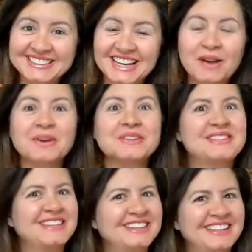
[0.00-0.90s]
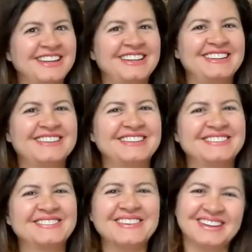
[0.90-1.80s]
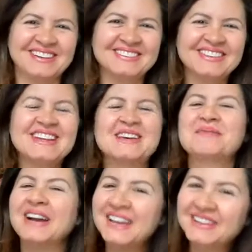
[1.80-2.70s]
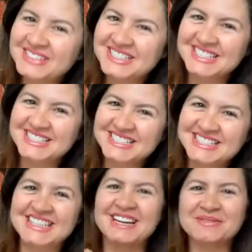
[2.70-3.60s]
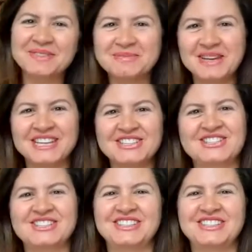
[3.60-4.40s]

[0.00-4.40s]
How about Sydney? Well, my name is Isis and I'm the manager